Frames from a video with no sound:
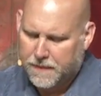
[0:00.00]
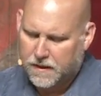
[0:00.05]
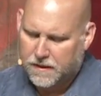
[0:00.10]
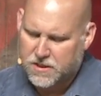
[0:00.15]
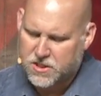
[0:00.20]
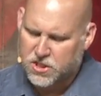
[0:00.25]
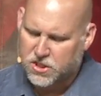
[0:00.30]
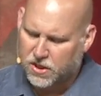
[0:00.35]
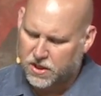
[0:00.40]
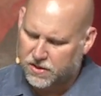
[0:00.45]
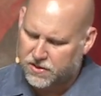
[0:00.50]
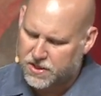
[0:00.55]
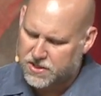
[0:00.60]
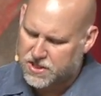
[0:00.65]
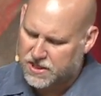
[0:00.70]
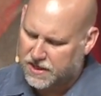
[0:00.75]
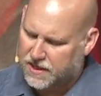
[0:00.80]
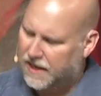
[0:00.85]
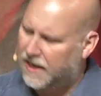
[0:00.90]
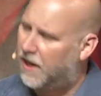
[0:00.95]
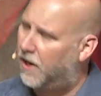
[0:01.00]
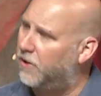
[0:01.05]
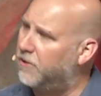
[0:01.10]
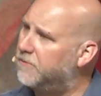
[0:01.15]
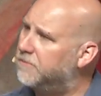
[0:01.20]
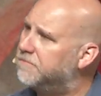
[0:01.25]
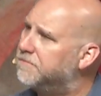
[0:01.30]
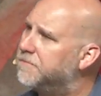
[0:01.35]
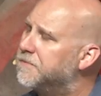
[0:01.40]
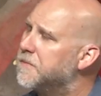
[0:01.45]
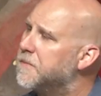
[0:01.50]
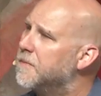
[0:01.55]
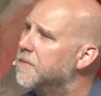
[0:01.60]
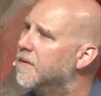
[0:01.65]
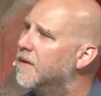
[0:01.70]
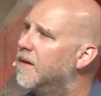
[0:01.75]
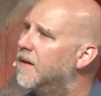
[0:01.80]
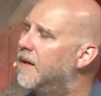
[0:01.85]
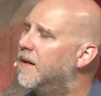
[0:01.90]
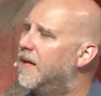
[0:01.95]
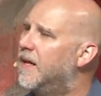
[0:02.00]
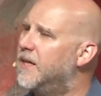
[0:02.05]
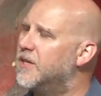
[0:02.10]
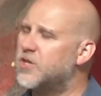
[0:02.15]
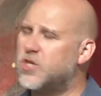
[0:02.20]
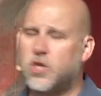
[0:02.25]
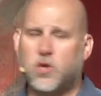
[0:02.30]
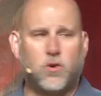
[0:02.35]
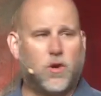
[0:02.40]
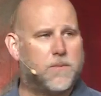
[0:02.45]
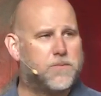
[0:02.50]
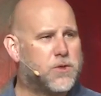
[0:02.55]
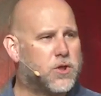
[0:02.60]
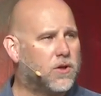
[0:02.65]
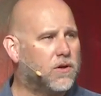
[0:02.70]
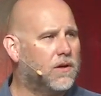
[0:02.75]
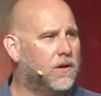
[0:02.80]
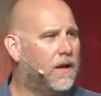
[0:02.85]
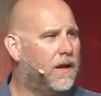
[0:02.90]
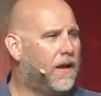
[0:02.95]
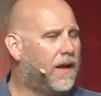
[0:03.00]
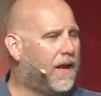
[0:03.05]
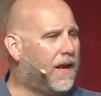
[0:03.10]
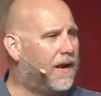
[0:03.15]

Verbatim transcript: Let's look at this account in Scripture,